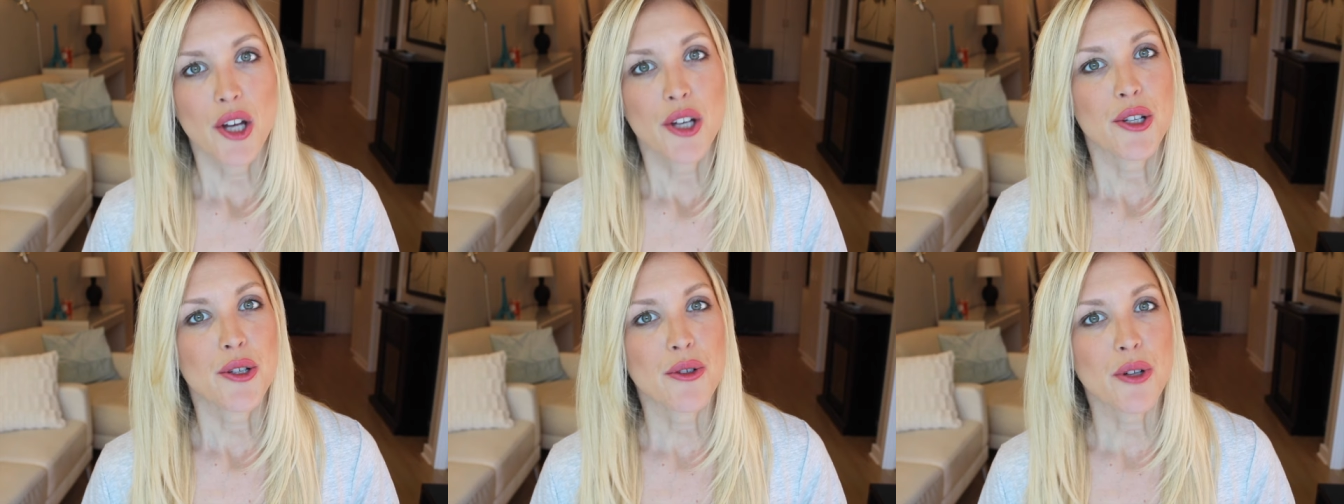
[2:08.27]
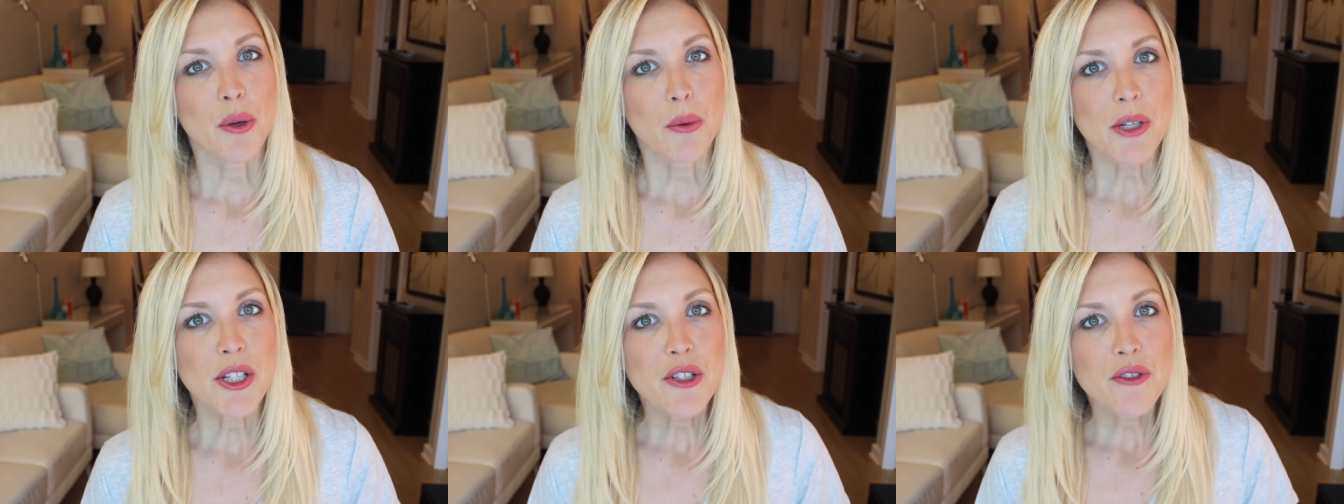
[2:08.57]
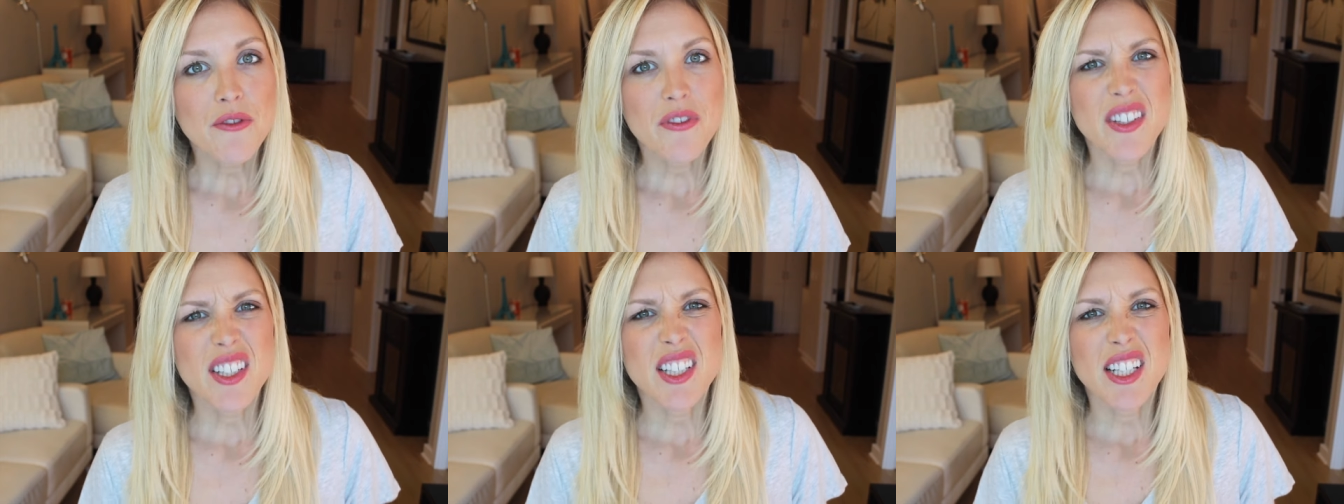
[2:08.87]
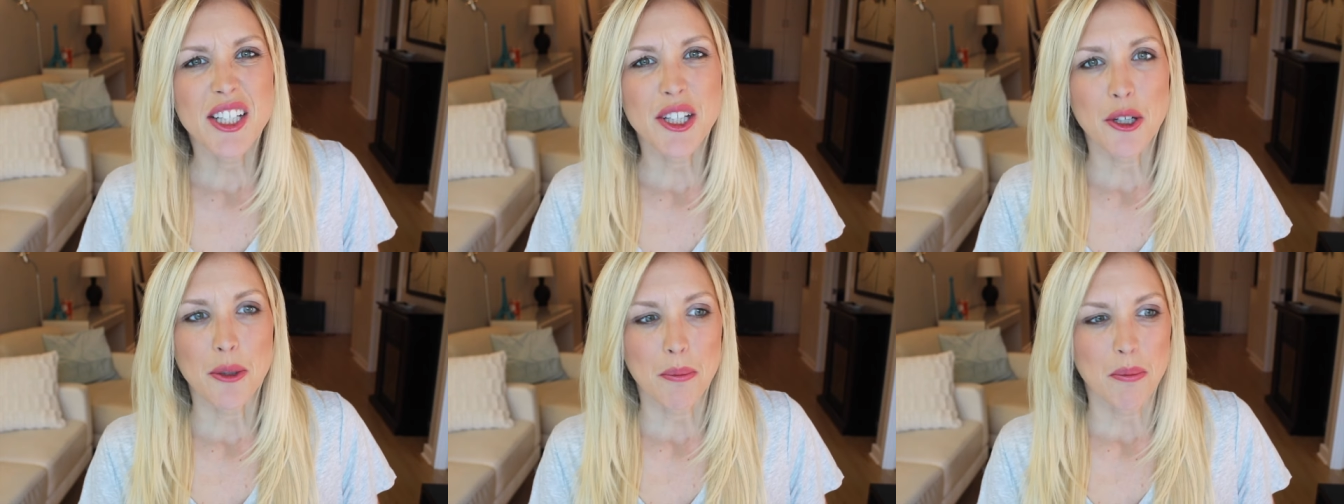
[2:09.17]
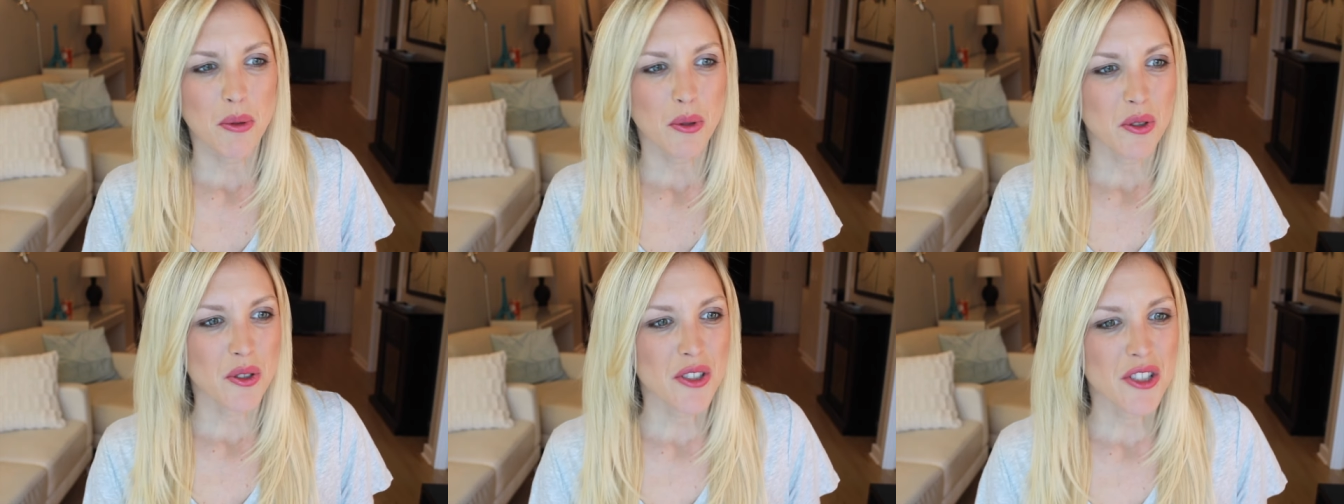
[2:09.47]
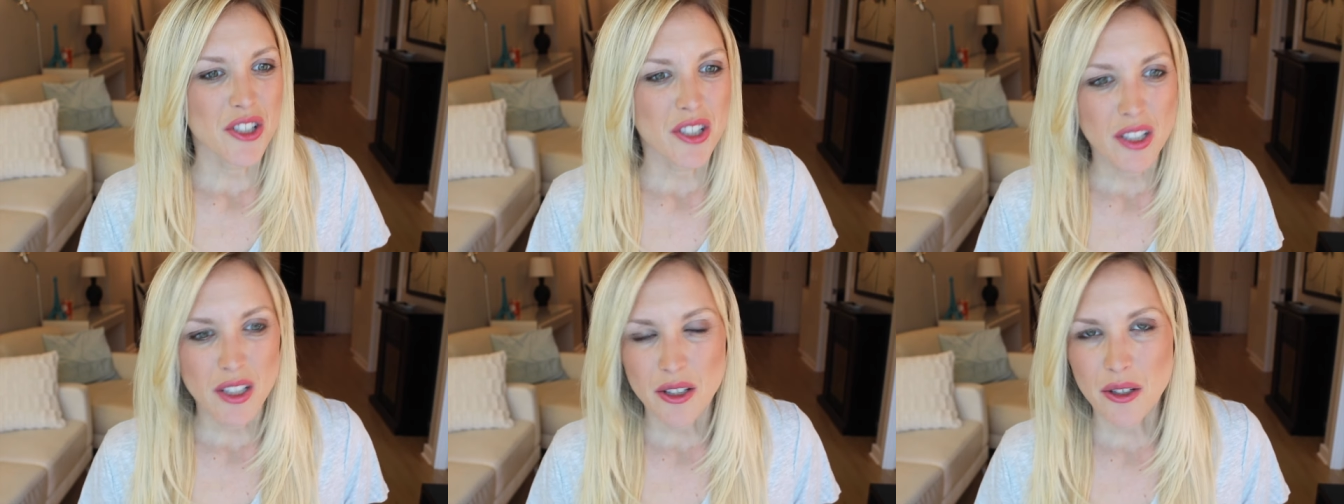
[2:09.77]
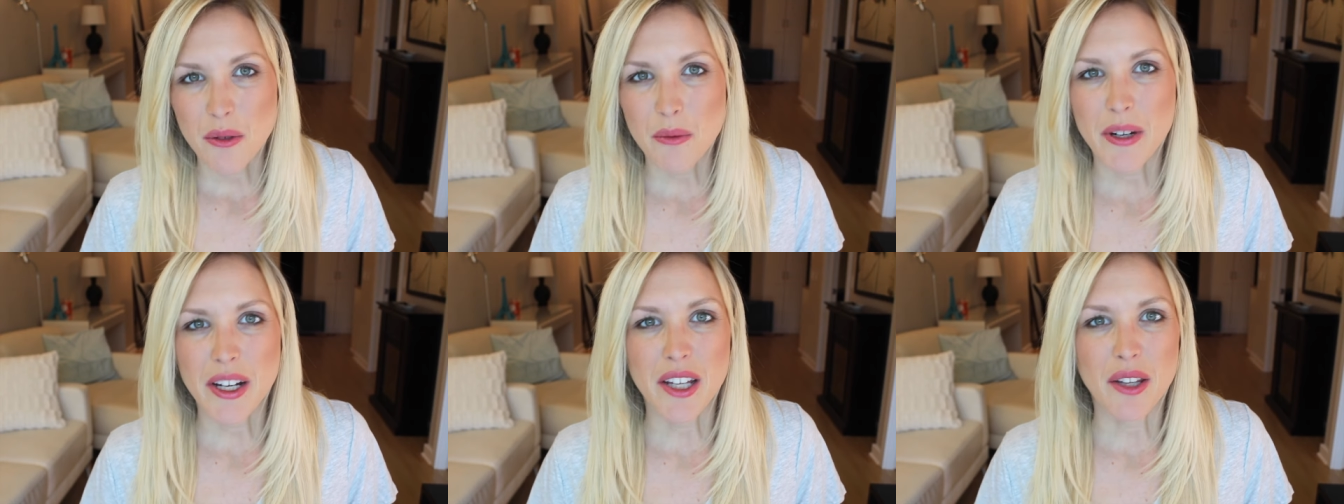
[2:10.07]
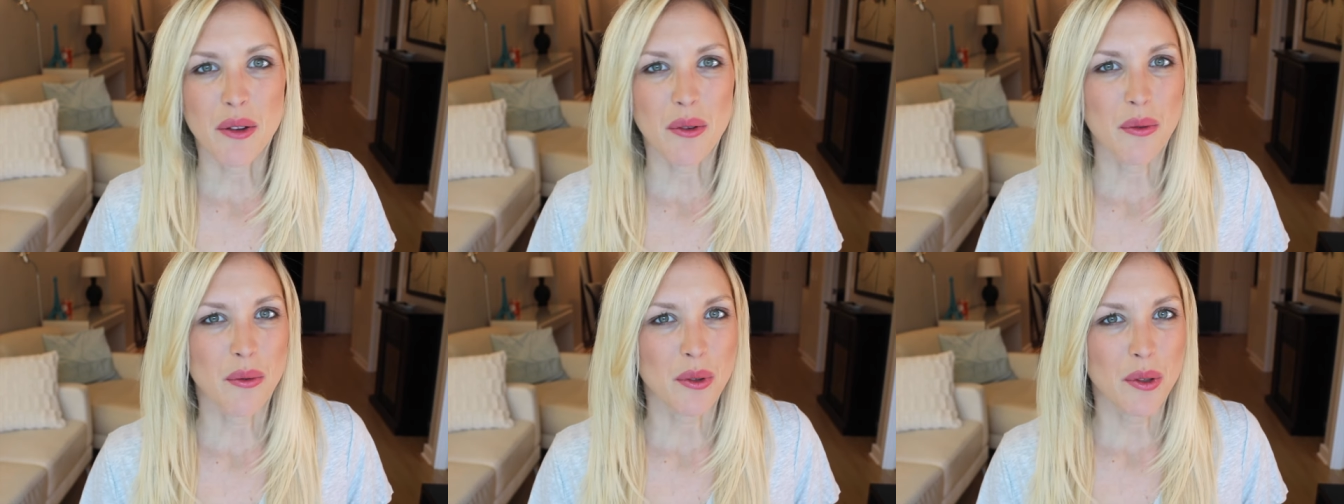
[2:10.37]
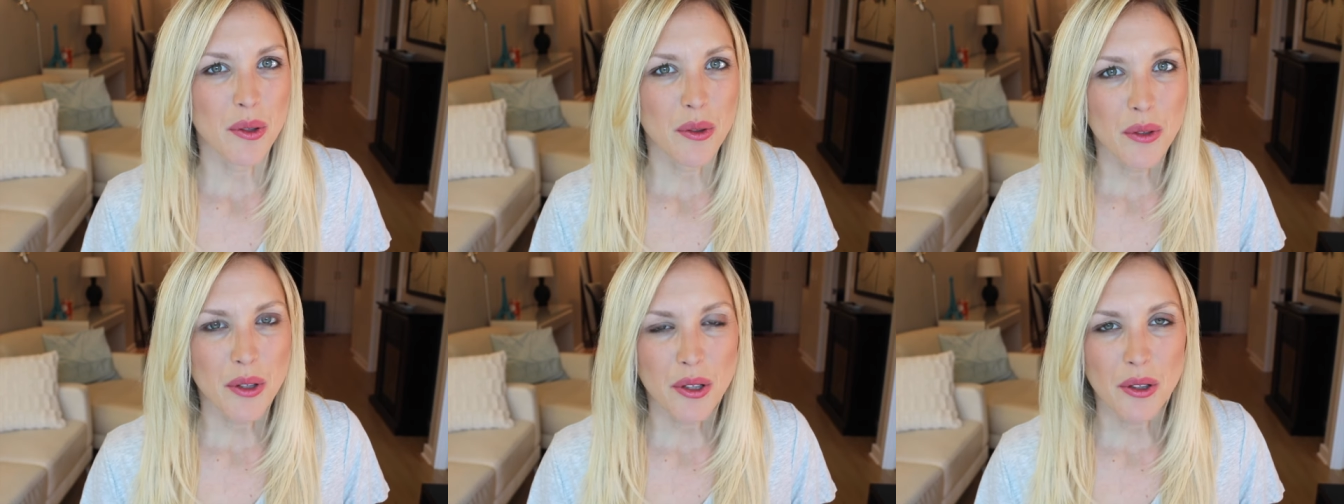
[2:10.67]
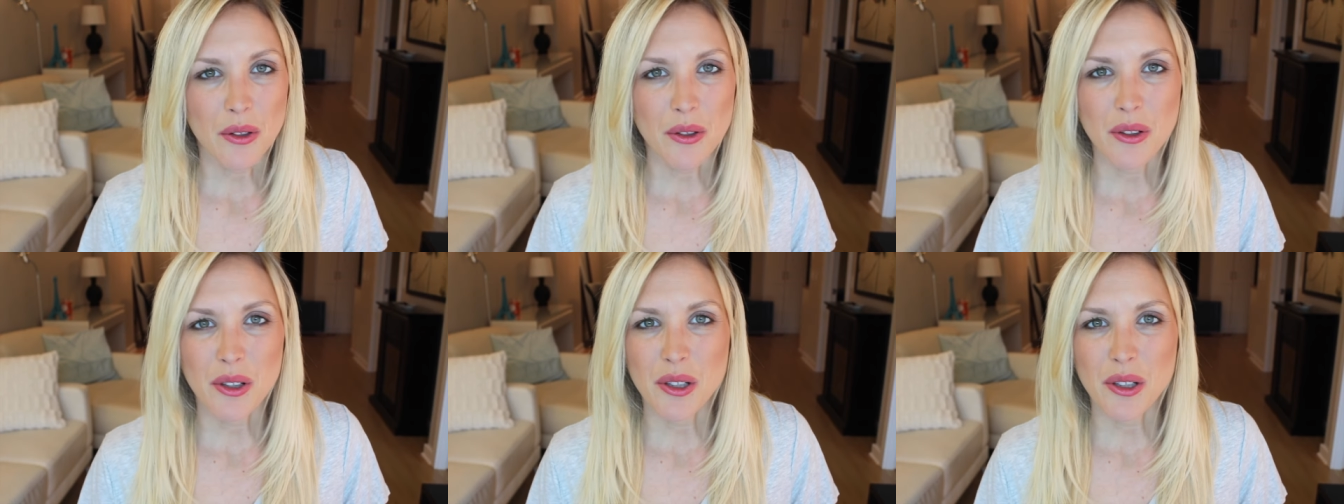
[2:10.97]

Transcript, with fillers: You know, when you feel like you're pushing your way through, you're,